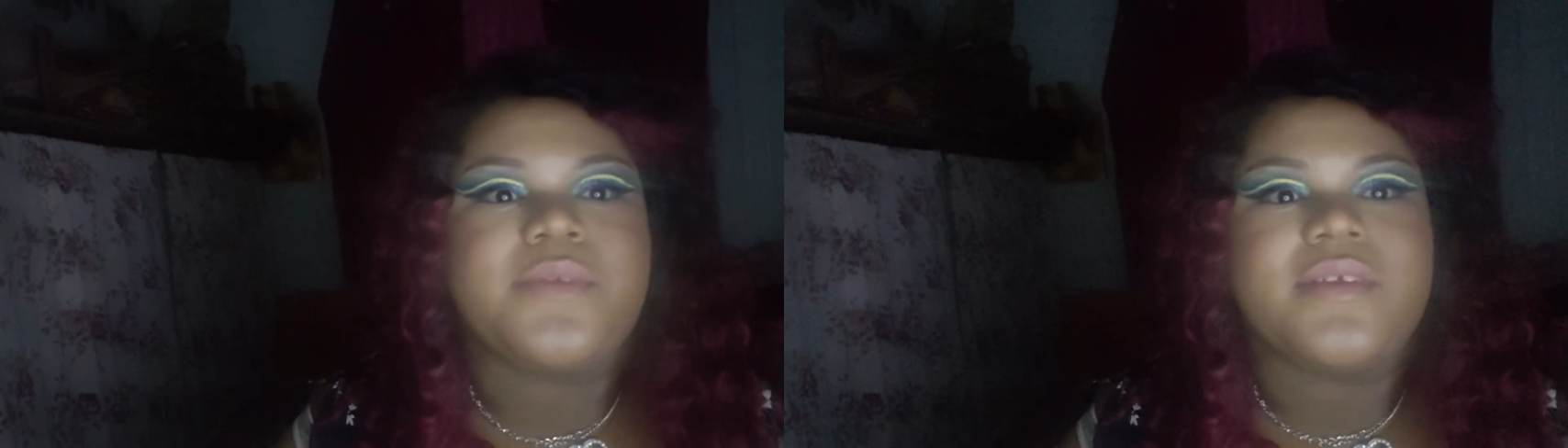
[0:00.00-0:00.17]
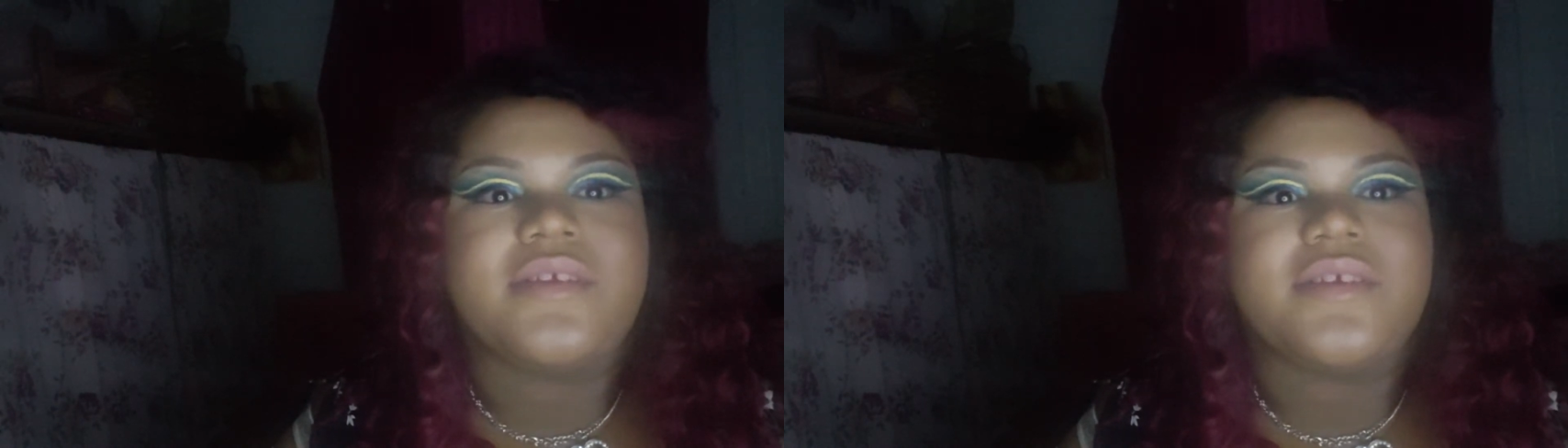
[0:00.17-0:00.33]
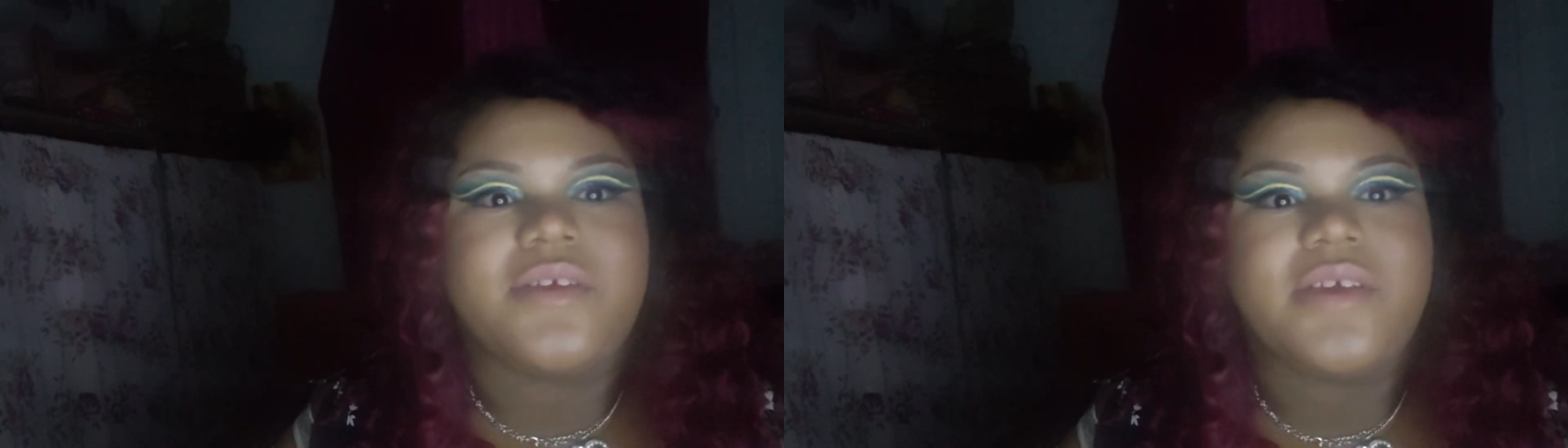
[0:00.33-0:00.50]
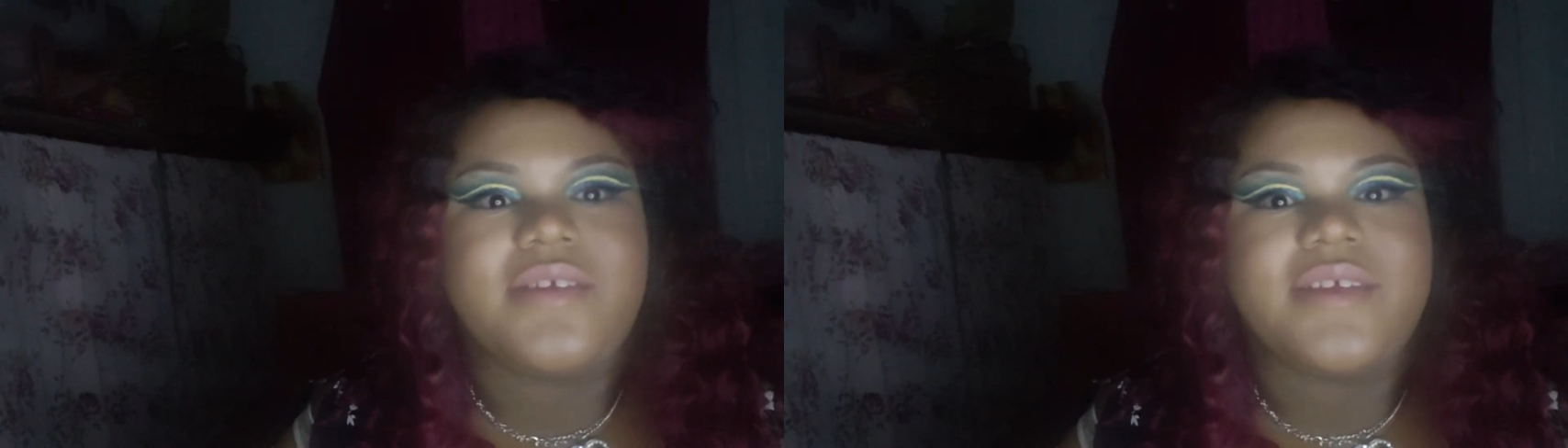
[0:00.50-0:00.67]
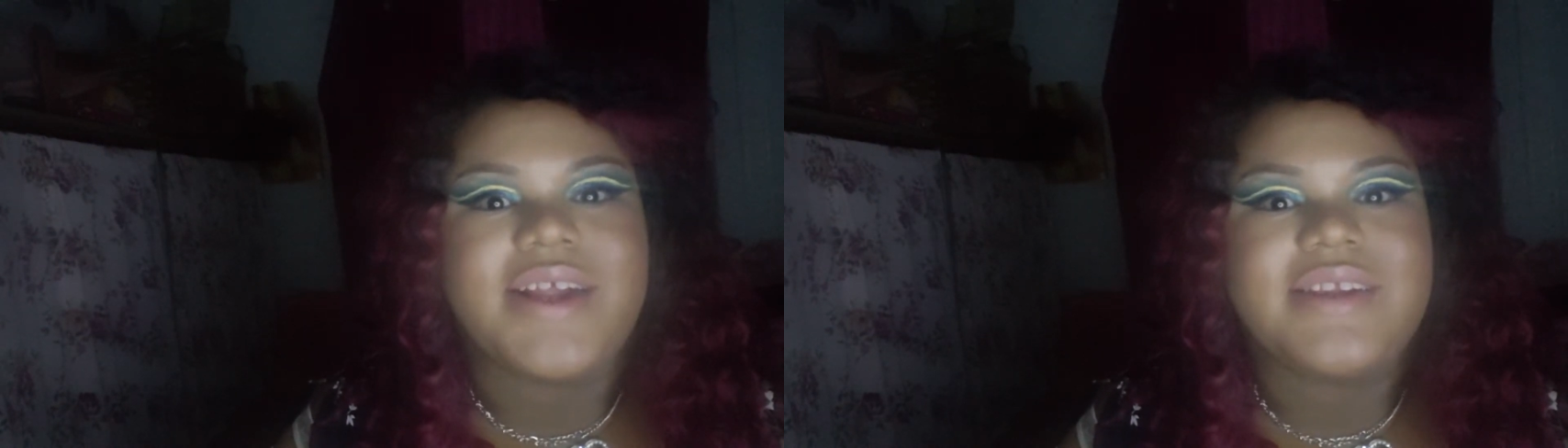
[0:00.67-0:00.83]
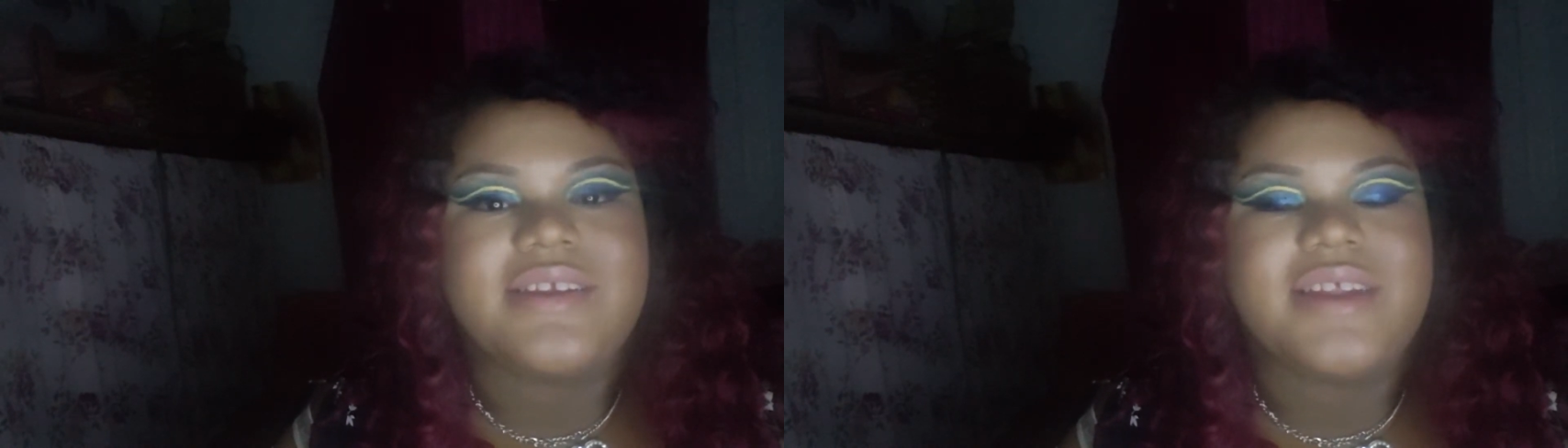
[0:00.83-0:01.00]
So he's
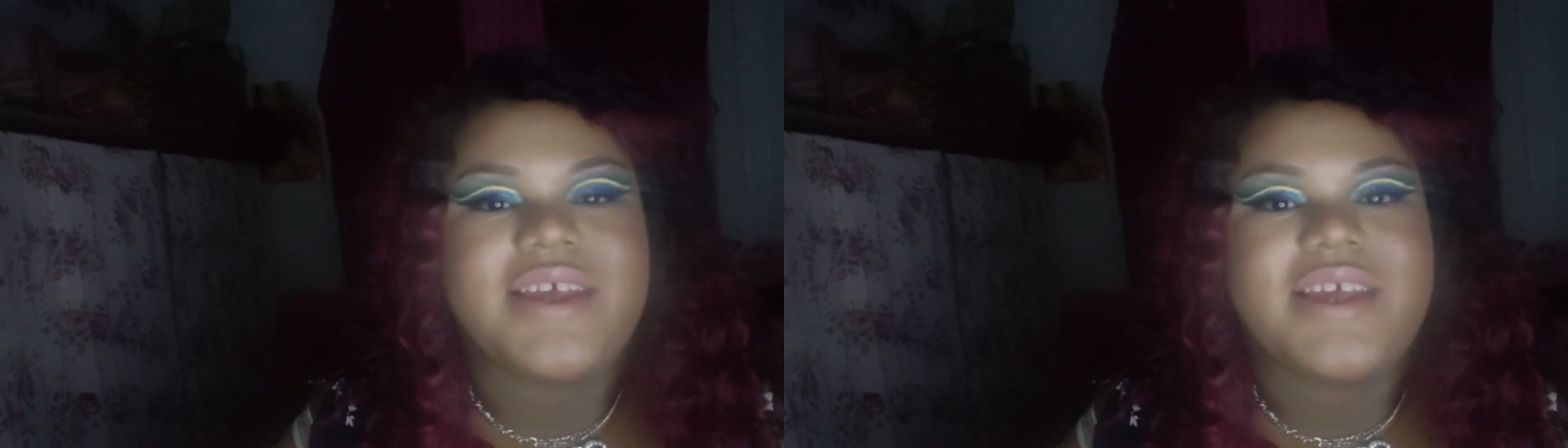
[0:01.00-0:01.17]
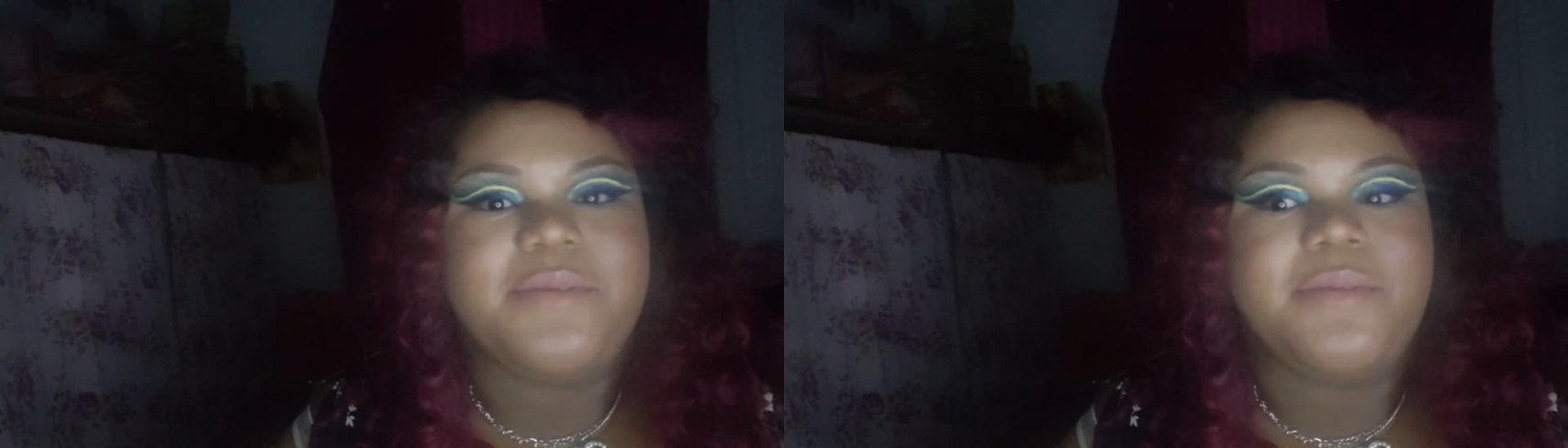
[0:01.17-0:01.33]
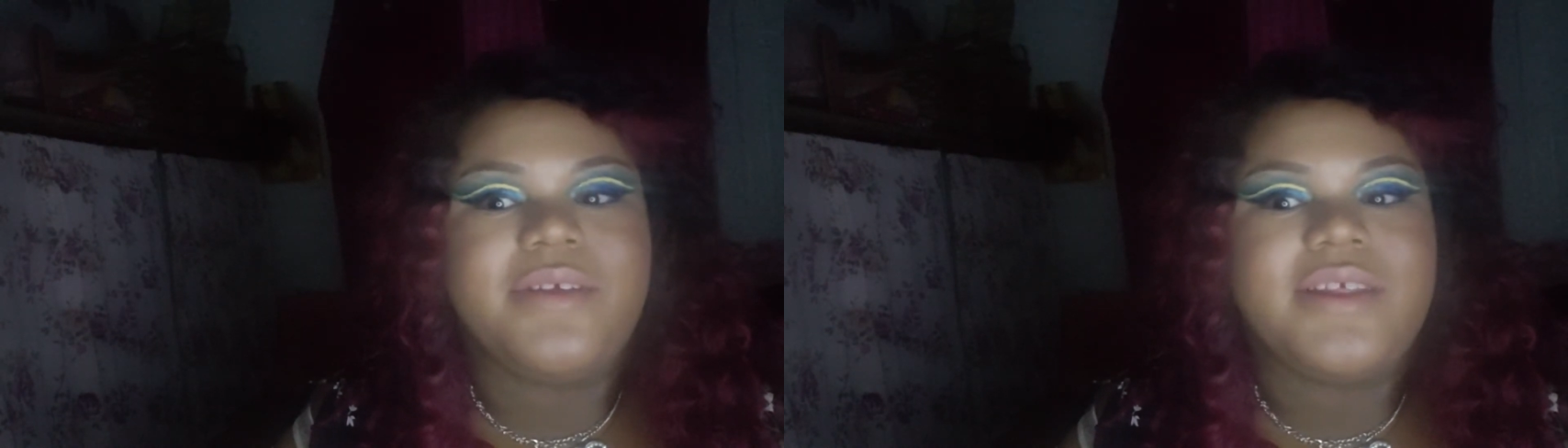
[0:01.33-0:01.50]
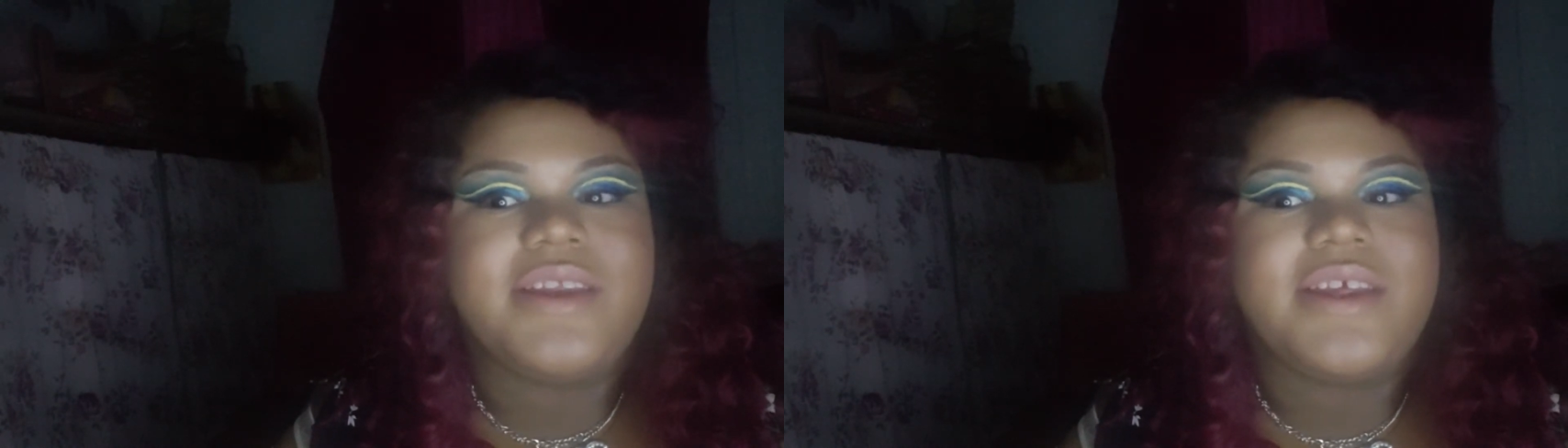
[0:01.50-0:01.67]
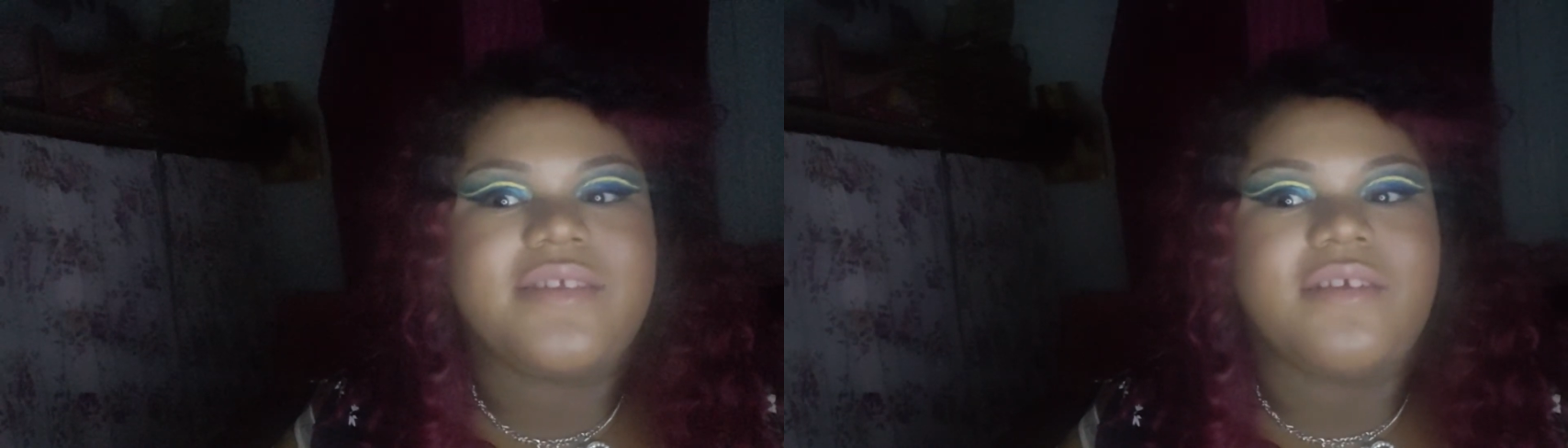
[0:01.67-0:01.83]
acting like he really needs